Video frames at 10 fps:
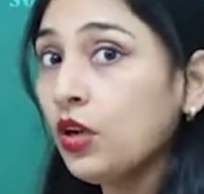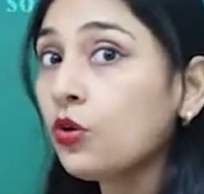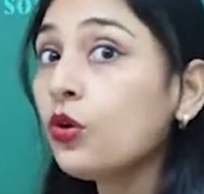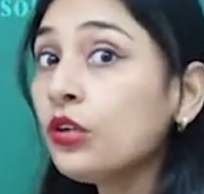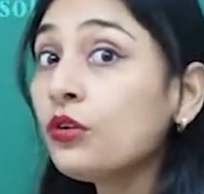
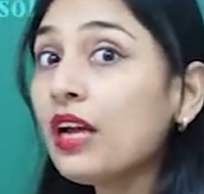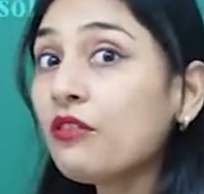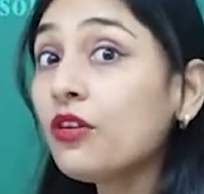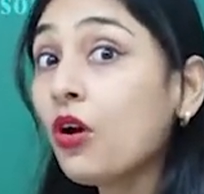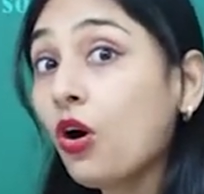going to
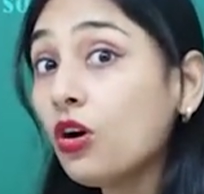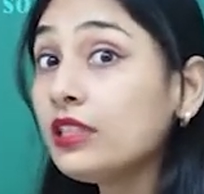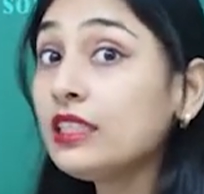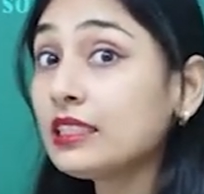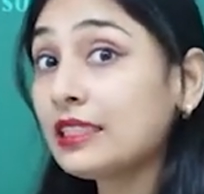refer all
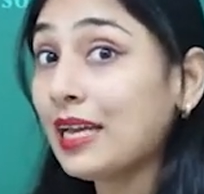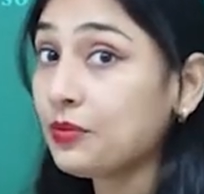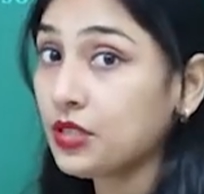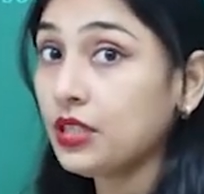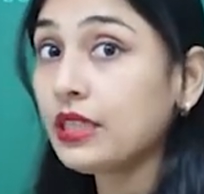these
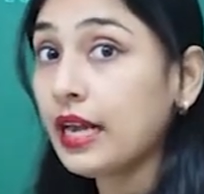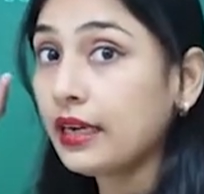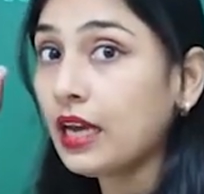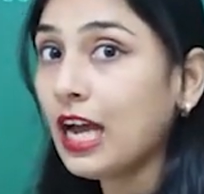steps in that.